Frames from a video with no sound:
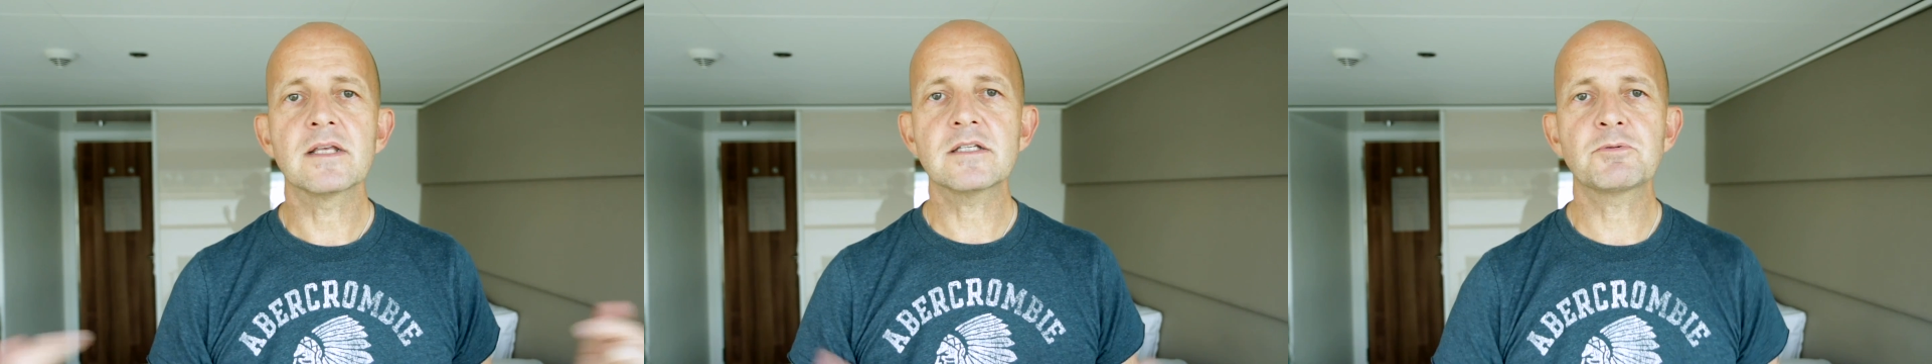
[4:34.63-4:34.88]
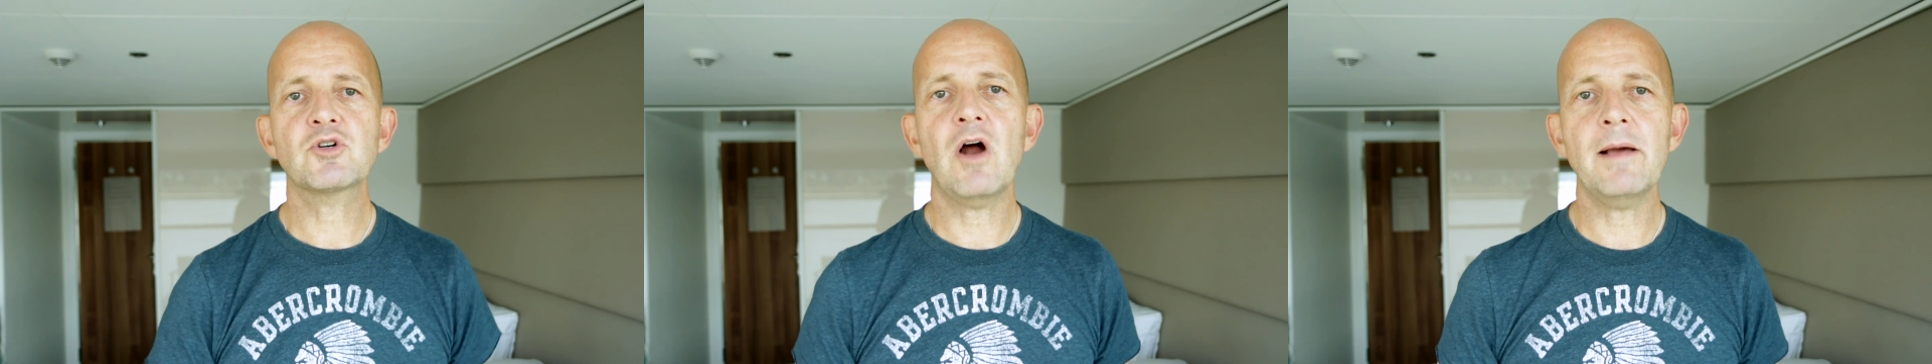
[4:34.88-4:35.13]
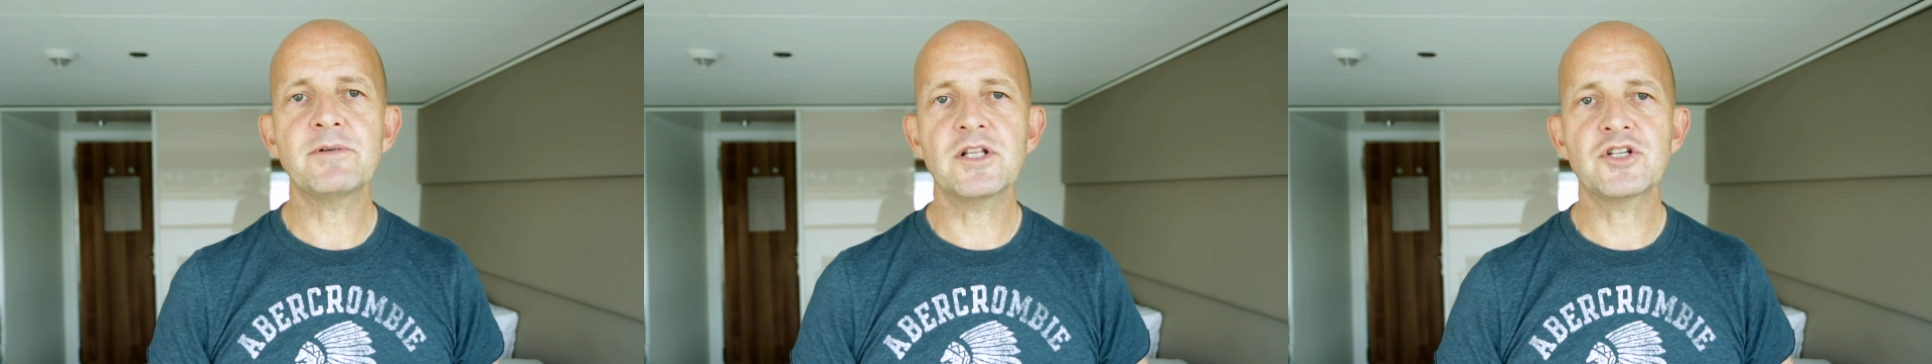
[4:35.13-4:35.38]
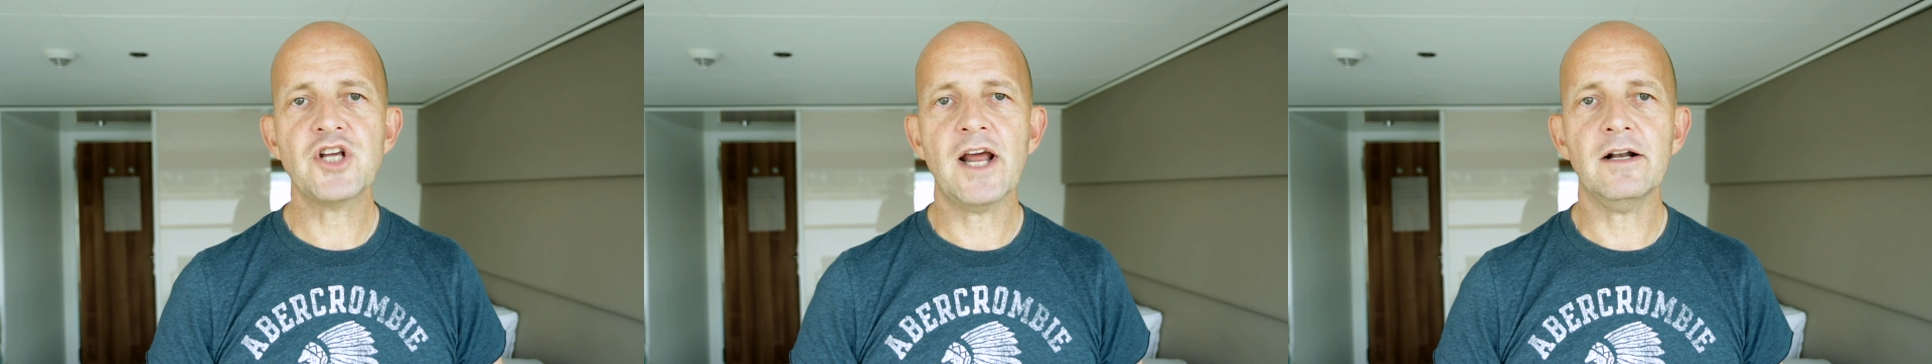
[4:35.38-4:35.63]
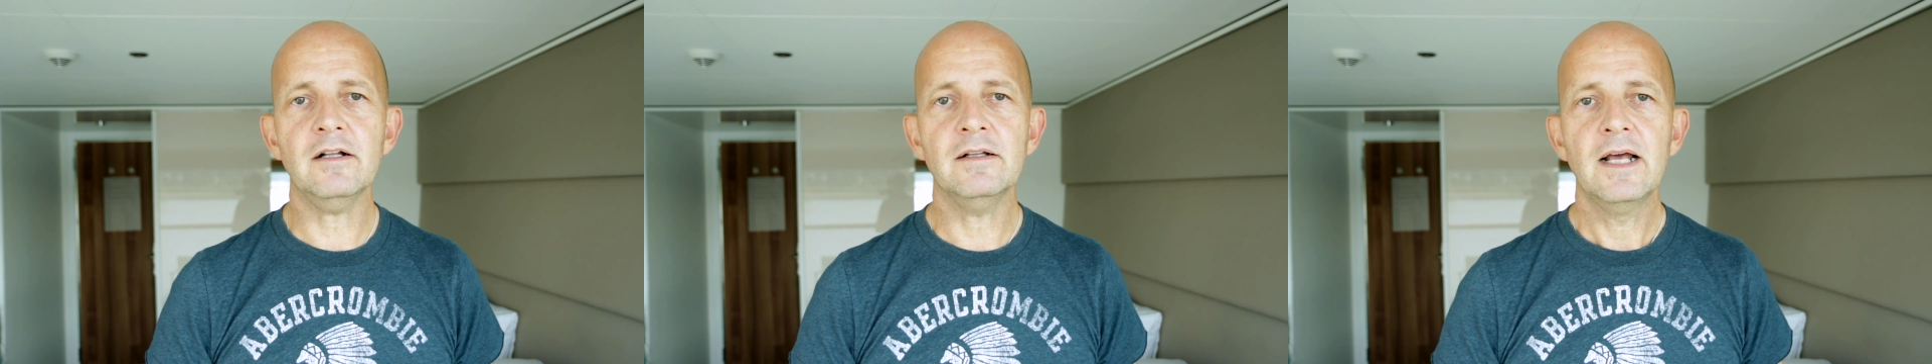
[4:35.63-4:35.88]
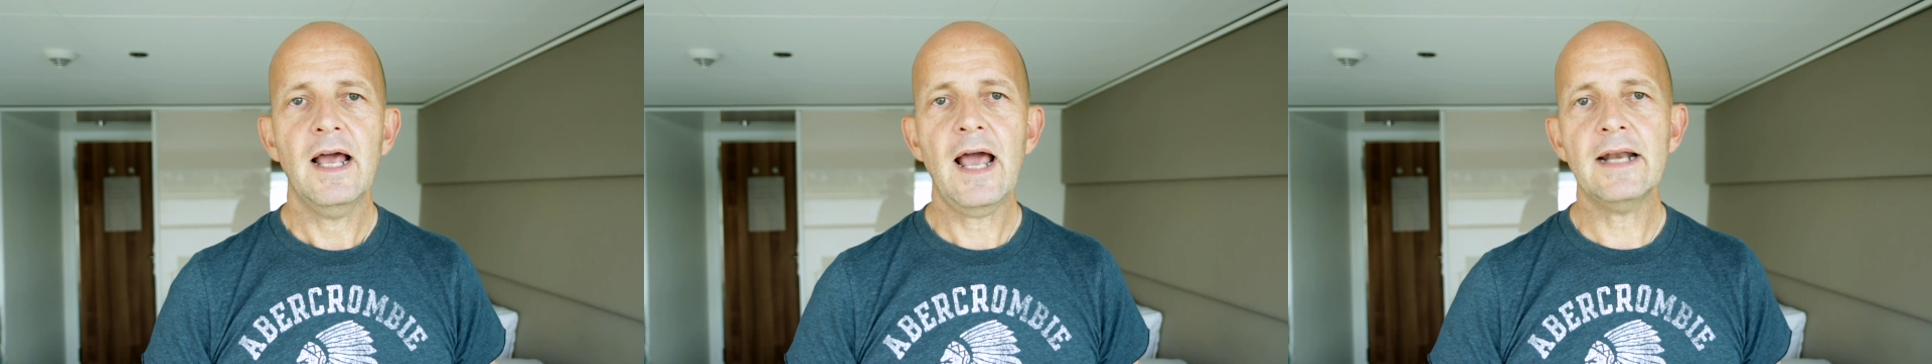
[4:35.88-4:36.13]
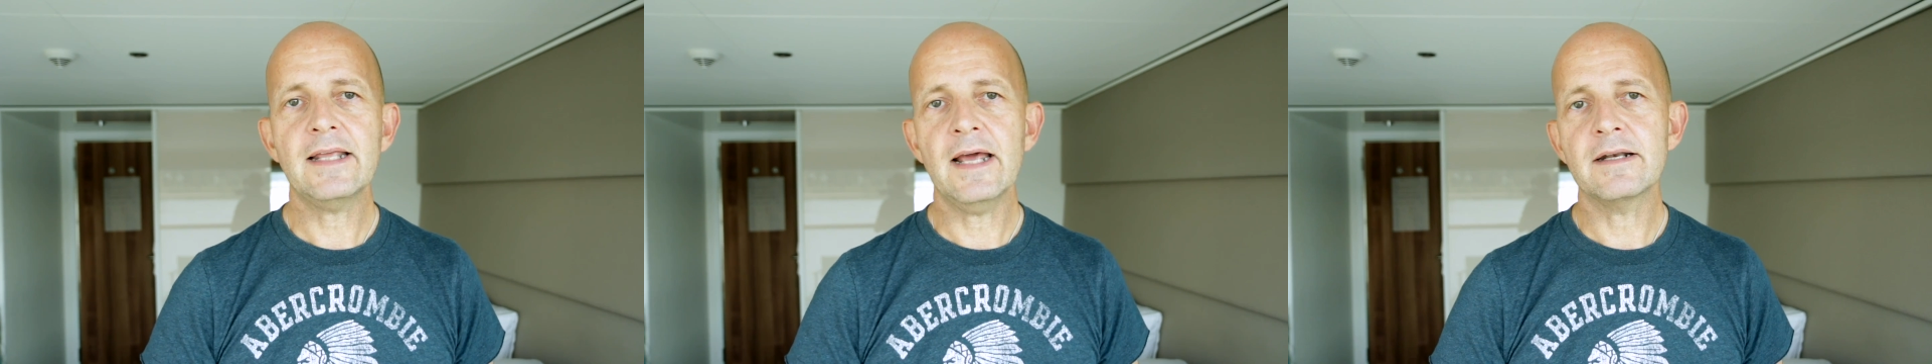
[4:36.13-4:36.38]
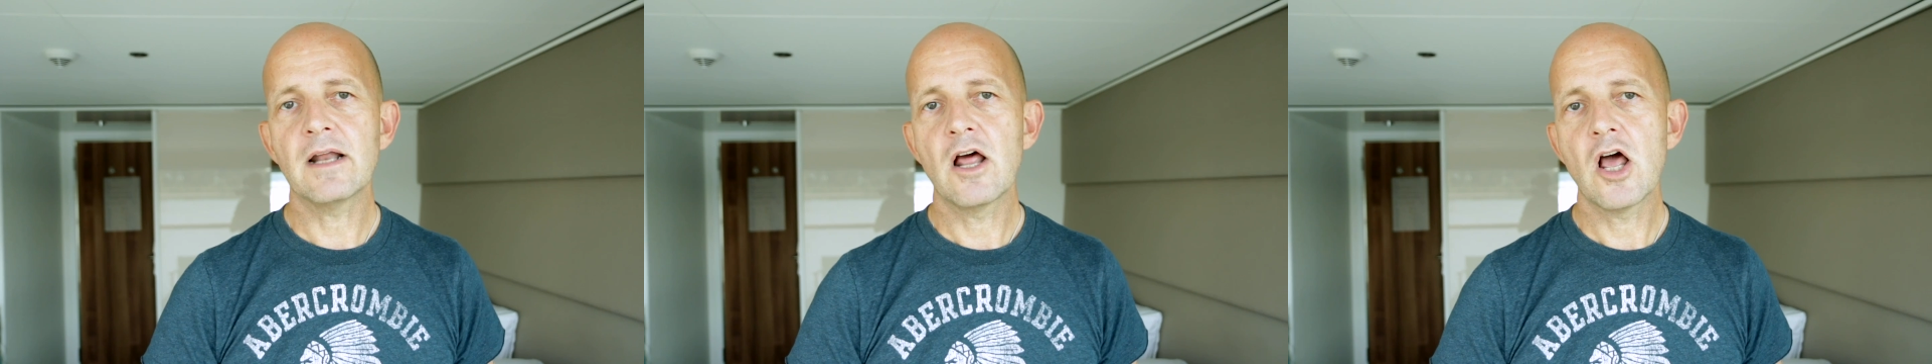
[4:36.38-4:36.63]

subscribe to the channel and get